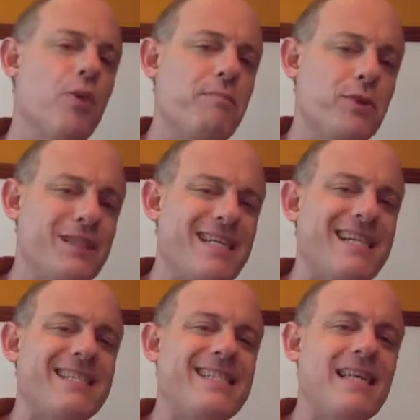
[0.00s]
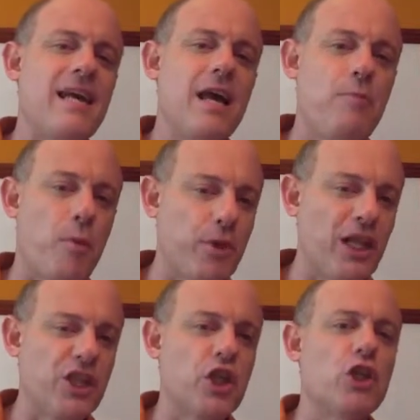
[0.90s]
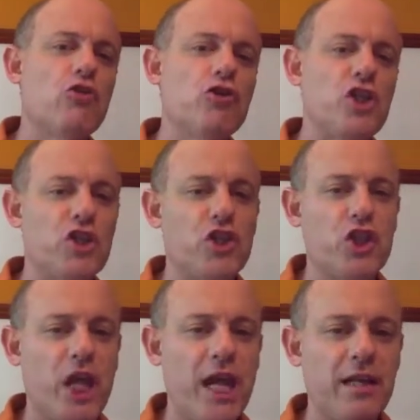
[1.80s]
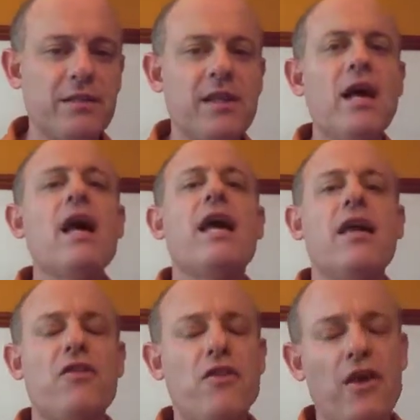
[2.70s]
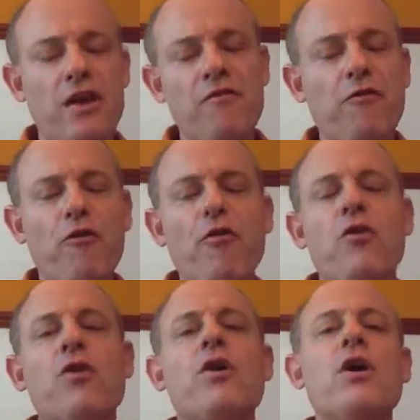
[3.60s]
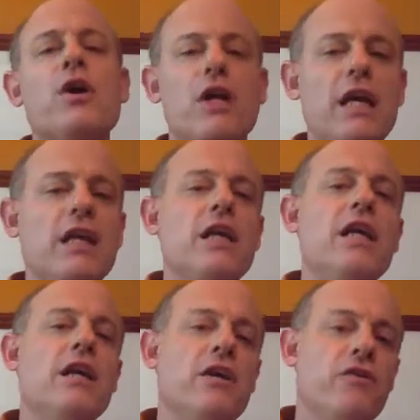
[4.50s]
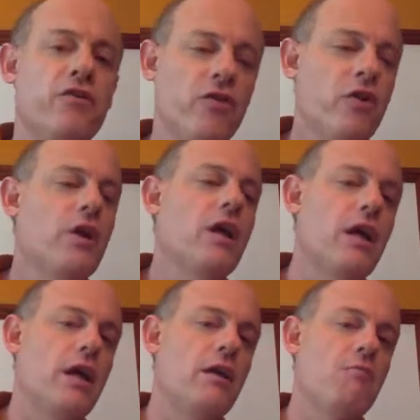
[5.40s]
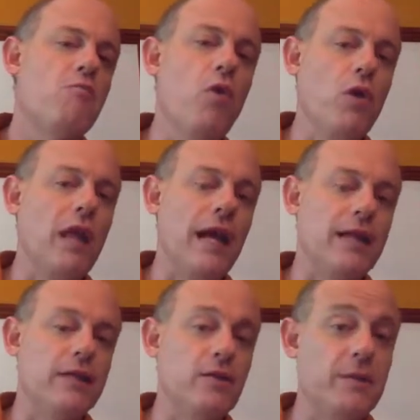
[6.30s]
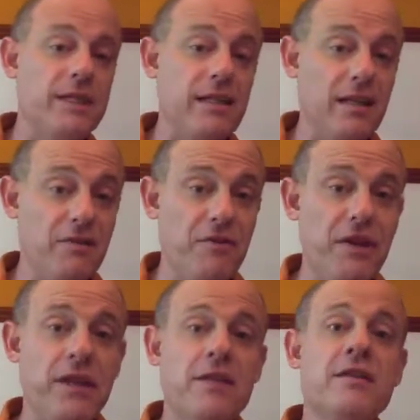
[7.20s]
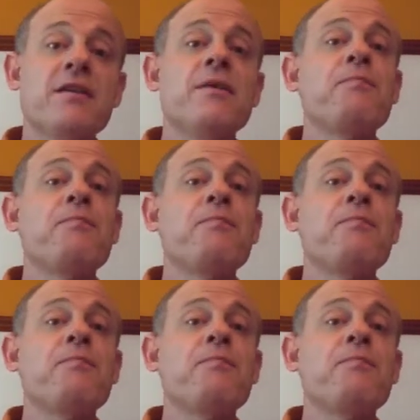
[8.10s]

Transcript: represents a population and not just chance, and therefore it is more likely to be significant.